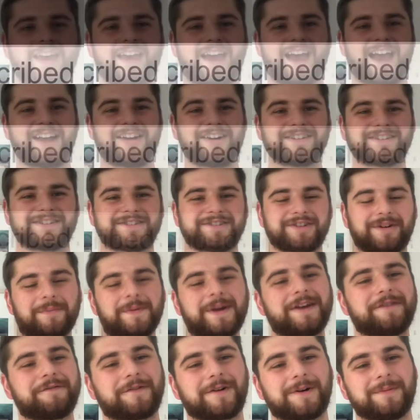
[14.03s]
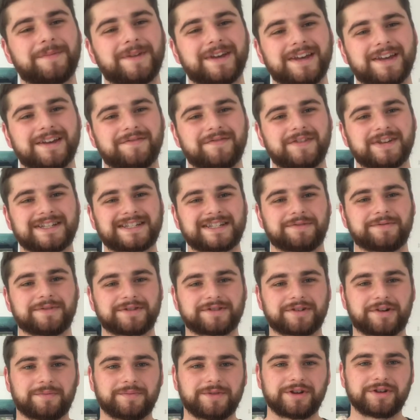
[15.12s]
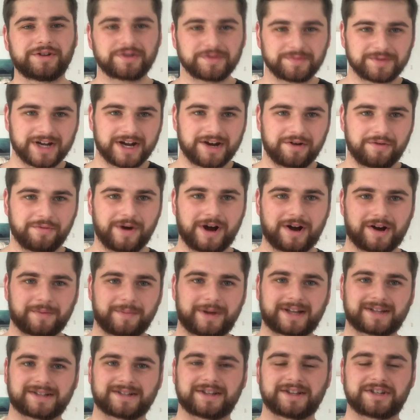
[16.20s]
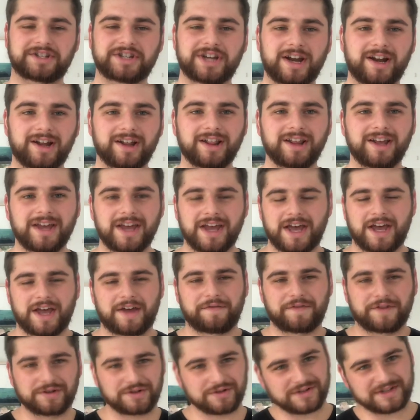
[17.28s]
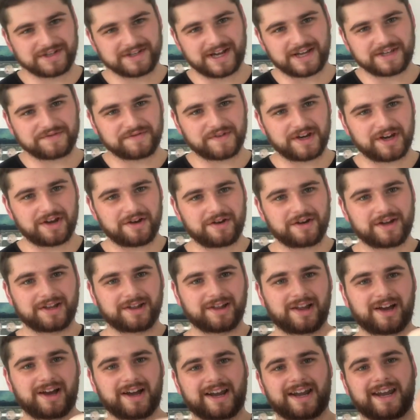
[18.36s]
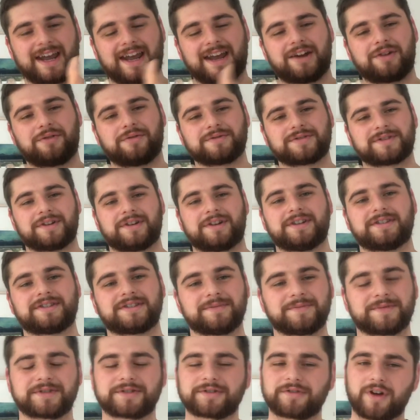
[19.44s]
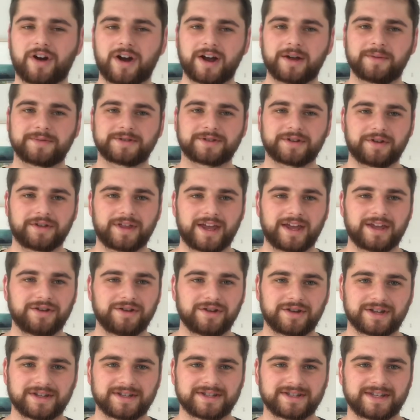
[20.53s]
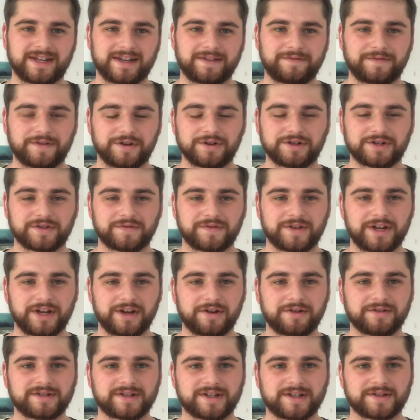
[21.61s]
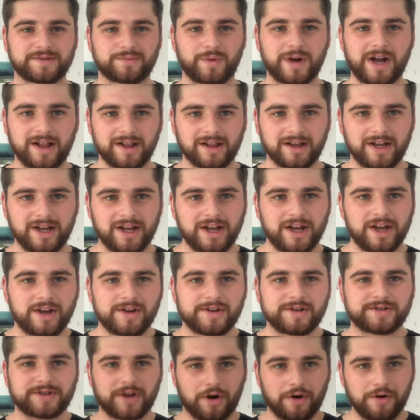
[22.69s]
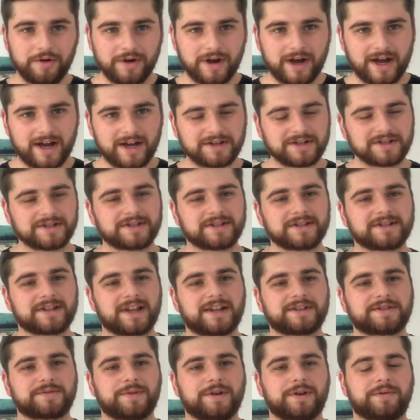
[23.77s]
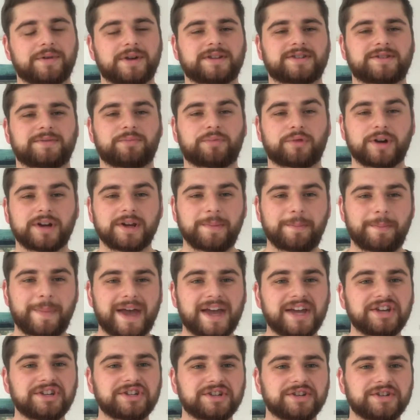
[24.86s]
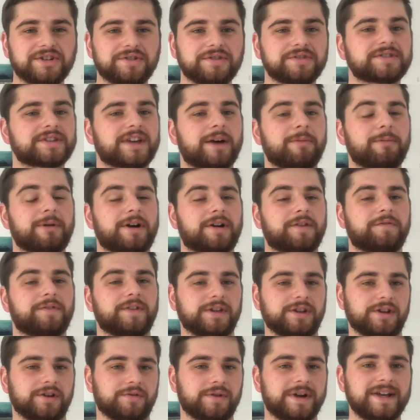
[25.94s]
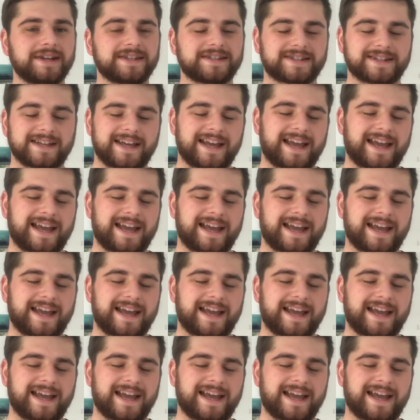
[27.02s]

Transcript: Hey guys, Tom here from the Investing with Tom YouTube channel. Welcome back to the channel. If you enjoyed today's video, hit like and also hit subscribe so that you can see future videos as well. So just this last week, we had some pretty major news come out of the US